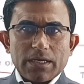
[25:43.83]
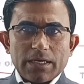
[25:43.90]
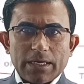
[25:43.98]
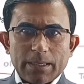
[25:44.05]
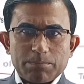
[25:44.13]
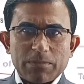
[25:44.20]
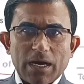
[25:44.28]

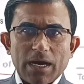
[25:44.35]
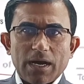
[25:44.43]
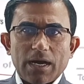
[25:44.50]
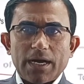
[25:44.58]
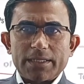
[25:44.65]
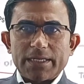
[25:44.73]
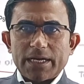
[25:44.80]
If the
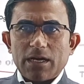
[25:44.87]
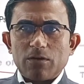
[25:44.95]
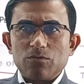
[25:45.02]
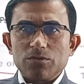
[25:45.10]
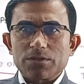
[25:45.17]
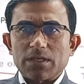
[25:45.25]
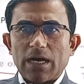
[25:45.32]
other
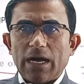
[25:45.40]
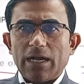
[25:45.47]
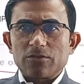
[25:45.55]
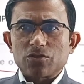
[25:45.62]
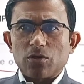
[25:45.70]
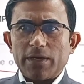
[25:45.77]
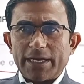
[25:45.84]
House
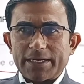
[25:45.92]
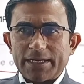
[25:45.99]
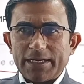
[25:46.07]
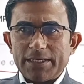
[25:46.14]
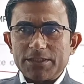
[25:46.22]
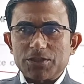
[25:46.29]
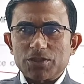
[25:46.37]
also
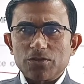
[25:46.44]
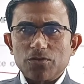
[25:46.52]
agrees